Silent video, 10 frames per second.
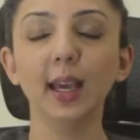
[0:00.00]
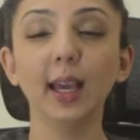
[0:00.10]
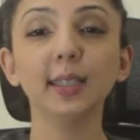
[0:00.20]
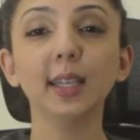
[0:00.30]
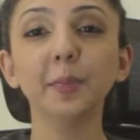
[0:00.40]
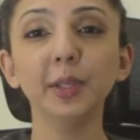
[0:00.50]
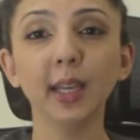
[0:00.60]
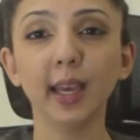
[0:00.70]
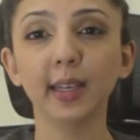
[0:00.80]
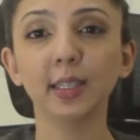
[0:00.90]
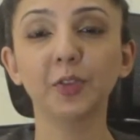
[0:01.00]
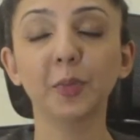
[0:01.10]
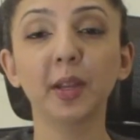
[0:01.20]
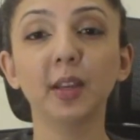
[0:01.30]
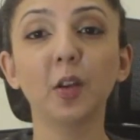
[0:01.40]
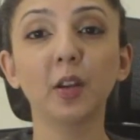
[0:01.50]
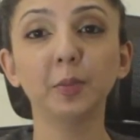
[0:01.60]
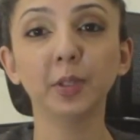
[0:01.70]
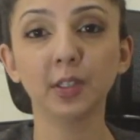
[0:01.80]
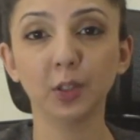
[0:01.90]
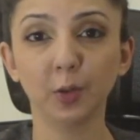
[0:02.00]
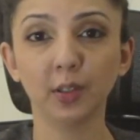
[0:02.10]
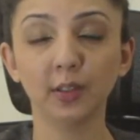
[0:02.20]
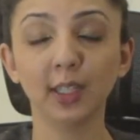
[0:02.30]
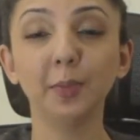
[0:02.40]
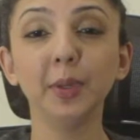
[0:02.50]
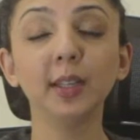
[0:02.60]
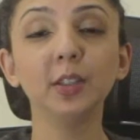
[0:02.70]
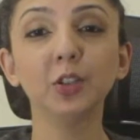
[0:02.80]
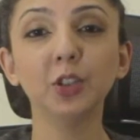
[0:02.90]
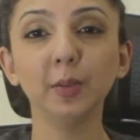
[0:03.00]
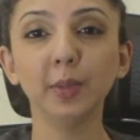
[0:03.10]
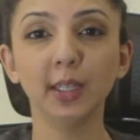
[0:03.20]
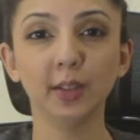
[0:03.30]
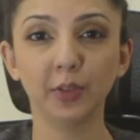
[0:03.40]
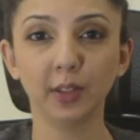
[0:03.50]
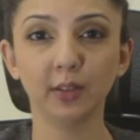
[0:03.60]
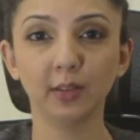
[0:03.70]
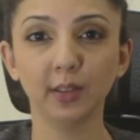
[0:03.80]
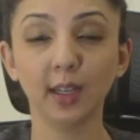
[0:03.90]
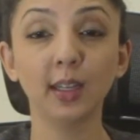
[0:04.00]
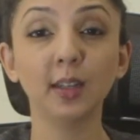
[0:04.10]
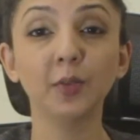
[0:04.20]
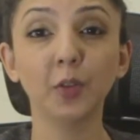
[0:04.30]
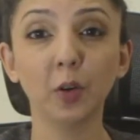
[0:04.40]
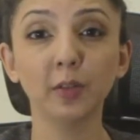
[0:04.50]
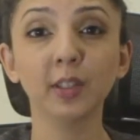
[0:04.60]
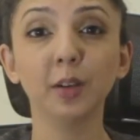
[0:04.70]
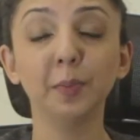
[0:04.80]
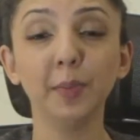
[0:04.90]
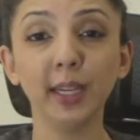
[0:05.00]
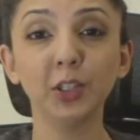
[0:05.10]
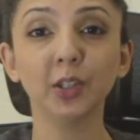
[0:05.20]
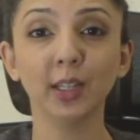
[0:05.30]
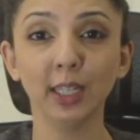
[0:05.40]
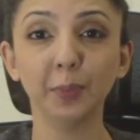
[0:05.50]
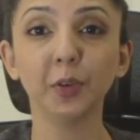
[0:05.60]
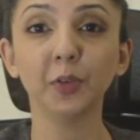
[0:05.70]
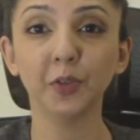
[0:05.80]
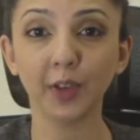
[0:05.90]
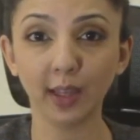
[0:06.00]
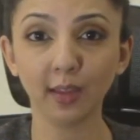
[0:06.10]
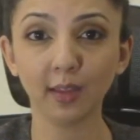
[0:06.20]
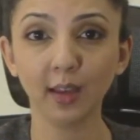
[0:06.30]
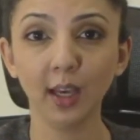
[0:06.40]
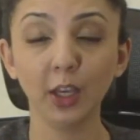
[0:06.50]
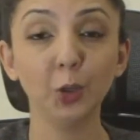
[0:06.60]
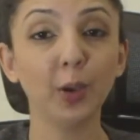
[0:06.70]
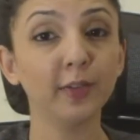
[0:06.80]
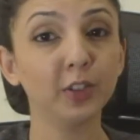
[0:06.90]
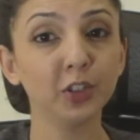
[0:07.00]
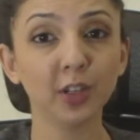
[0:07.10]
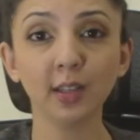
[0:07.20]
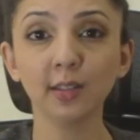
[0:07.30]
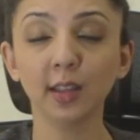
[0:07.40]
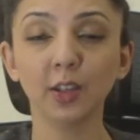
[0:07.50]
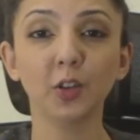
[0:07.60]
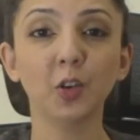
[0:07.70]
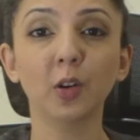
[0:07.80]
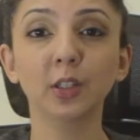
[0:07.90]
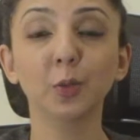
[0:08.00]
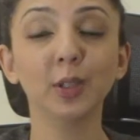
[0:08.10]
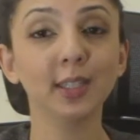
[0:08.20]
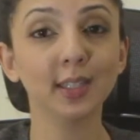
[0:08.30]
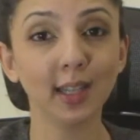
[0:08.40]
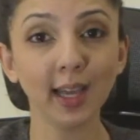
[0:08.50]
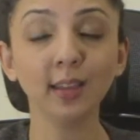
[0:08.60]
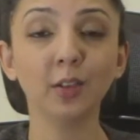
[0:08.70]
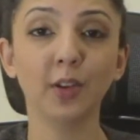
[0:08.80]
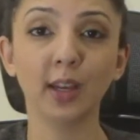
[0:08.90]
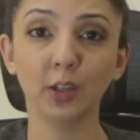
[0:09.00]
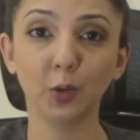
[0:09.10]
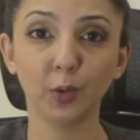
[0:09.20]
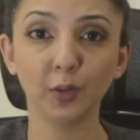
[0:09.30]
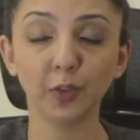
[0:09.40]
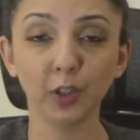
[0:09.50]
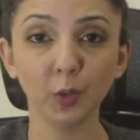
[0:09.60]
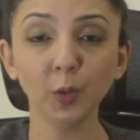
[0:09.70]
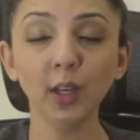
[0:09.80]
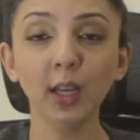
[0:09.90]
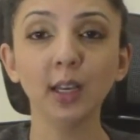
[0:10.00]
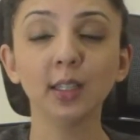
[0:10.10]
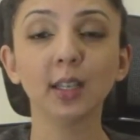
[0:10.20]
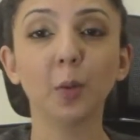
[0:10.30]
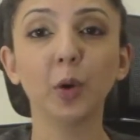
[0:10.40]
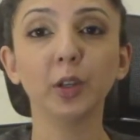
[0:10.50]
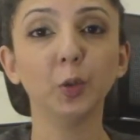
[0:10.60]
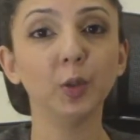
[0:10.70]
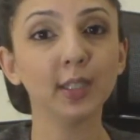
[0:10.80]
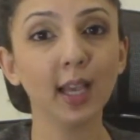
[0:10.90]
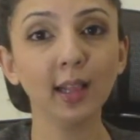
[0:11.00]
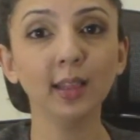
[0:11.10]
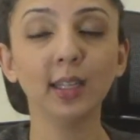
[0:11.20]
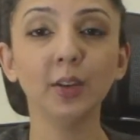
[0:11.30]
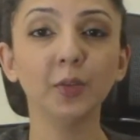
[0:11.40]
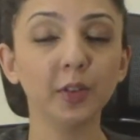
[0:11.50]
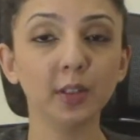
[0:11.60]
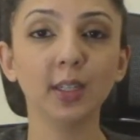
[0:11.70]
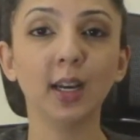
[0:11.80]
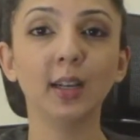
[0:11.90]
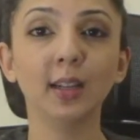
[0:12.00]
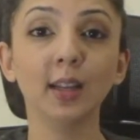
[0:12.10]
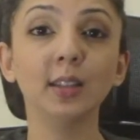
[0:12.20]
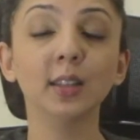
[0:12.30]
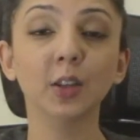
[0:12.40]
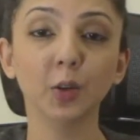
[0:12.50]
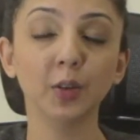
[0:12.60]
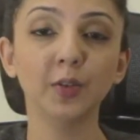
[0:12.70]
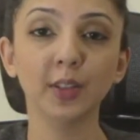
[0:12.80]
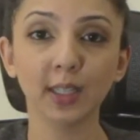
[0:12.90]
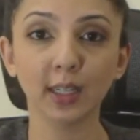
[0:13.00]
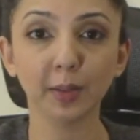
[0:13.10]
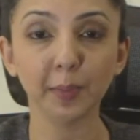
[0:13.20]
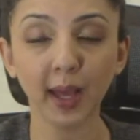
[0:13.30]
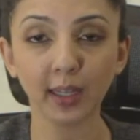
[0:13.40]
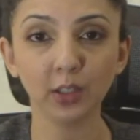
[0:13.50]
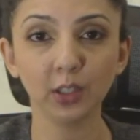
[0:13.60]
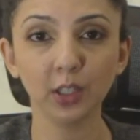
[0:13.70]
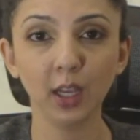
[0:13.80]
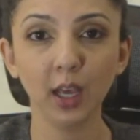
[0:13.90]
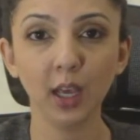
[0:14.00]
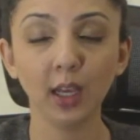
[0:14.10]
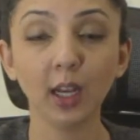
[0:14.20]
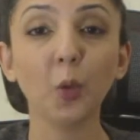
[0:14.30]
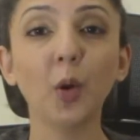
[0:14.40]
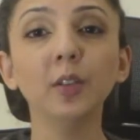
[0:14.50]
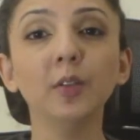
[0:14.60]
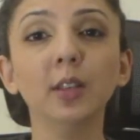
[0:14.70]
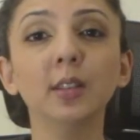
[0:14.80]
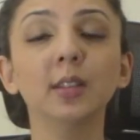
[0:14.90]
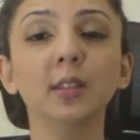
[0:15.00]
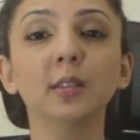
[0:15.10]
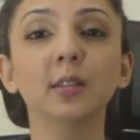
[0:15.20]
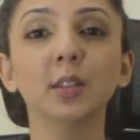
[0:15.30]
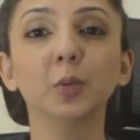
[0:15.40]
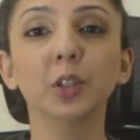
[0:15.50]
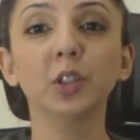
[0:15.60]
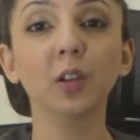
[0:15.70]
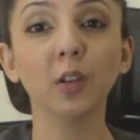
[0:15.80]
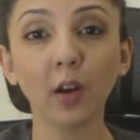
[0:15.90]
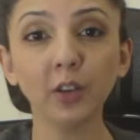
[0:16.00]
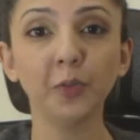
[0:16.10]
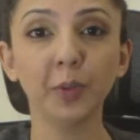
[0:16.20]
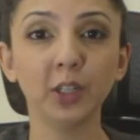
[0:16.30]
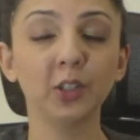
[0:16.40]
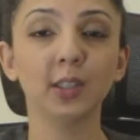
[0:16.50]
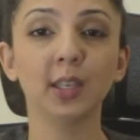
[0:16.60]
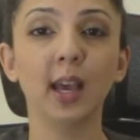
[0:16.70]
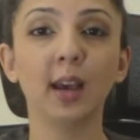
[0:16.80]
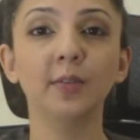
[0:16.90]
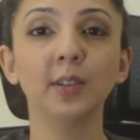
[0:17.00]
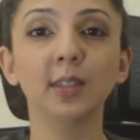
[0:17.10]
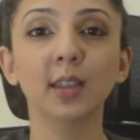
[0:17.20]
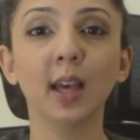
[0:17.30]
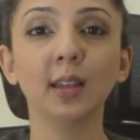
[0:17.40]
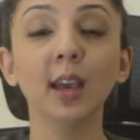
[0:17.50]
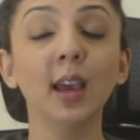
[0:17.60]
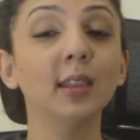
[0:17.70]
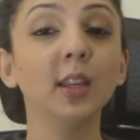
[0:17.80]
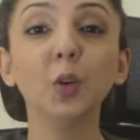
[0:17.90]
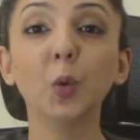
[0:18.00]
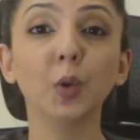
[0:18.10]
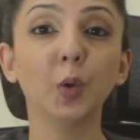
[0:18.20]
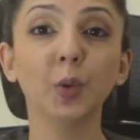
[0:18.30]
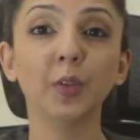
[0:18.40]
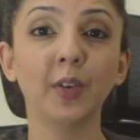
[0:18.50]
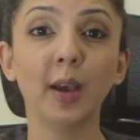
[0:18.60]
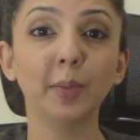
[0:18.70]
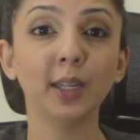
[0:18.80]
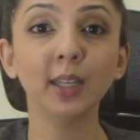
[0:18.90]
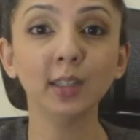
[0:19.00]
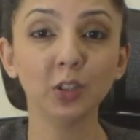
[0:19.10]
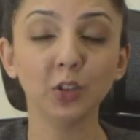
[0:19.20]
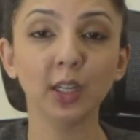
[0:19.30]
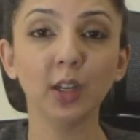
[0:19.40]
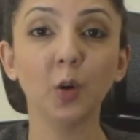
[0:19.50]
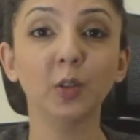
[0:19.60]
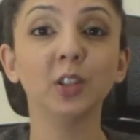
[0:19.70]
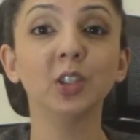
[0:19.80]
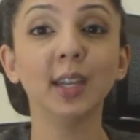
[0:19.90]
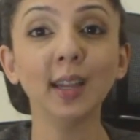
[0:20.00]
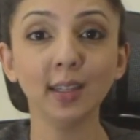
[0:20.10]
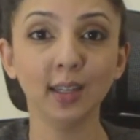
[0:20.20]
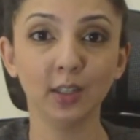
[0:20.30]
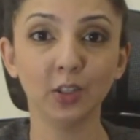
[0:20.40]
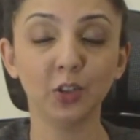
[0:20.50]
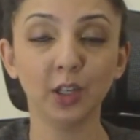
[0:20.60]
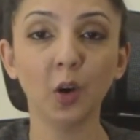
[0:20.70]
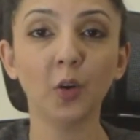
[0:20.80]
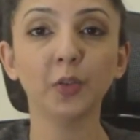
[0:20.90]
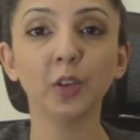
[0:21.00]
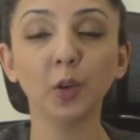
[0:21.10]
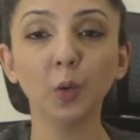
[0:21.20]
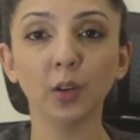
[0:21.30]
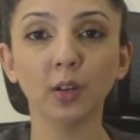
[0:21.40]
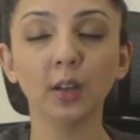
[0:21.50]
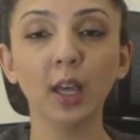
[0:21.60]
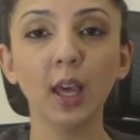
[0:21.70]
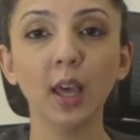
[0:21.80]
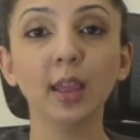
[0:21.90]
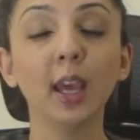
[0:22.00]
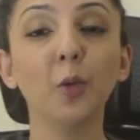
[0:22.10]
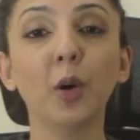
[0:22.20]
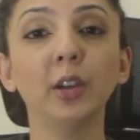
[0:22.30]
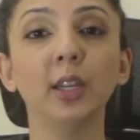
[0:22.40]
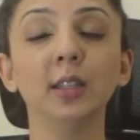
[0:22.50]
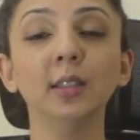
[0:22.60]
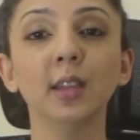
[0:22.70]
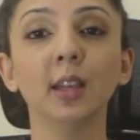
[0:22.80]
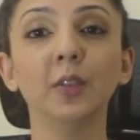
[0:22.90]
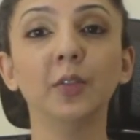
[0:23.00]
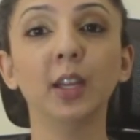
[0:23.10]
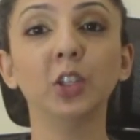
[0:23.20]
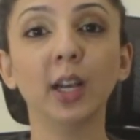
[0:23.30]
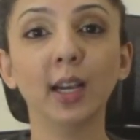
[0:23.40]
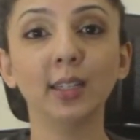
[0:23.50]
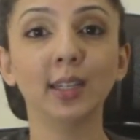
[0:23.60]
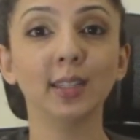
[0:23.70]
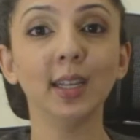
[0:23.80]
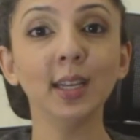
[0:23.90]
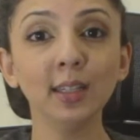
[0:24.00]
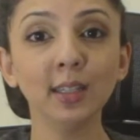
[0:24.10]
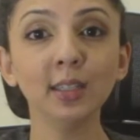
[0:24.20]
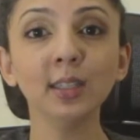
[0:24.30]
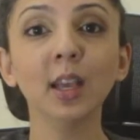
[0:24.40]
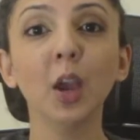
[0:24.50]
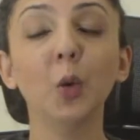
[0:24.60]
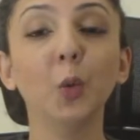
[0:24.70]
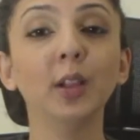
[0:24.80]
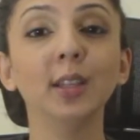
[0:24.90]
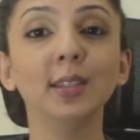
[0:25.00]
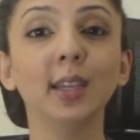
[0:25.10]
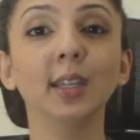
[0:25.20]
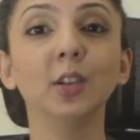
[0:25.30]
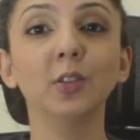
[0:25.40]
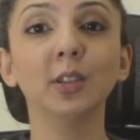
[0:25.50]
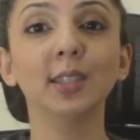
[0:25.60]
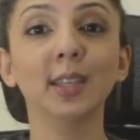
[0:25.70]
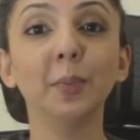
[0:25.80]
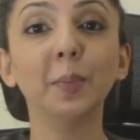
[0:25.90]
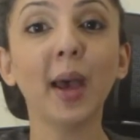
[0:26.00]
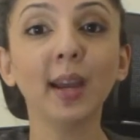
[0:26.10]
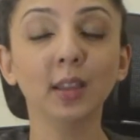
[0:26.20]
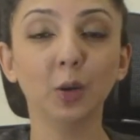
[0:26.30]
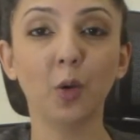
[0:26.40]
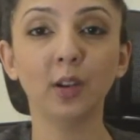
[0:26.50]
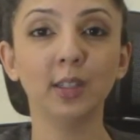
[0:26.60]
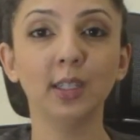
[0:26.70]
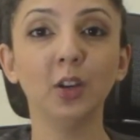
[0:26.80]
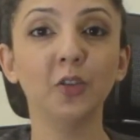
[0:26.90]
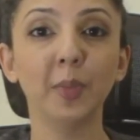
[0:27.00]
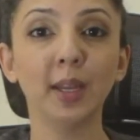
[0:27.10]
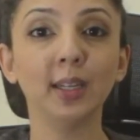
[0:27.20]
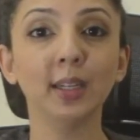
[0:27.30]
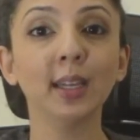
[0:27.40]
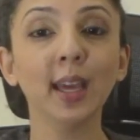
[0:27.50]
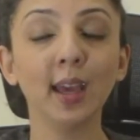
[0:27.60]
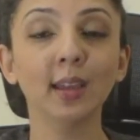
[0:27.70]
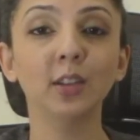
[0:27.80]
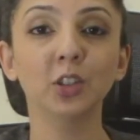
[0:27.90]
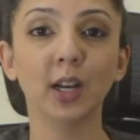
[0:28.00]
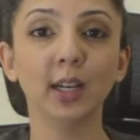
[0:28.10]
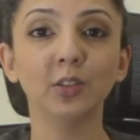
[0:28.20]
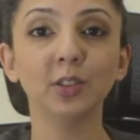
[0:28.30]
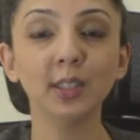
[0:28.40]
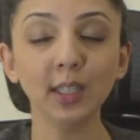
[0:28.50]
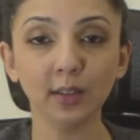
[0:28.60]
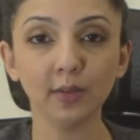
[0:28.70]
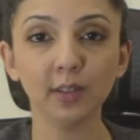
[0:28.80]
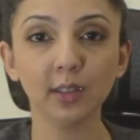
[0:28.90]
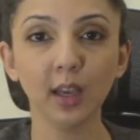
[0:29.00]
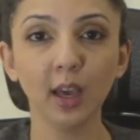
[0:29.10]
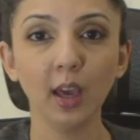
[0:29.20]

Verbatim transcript: Accepting eggs from an anonymous donor can be extremely difficult and it involves a major leap of faith. You have to trust that your doctor will select the right donor for you, someone who is healthy, fertile, and is a good physical match. Now, one of the concerns which a lot of patients have is that they don't know the family history or the genetic history of the donor. Their worry is that if their child has an illness, will this ignorance impact the quality of medical care the child receives?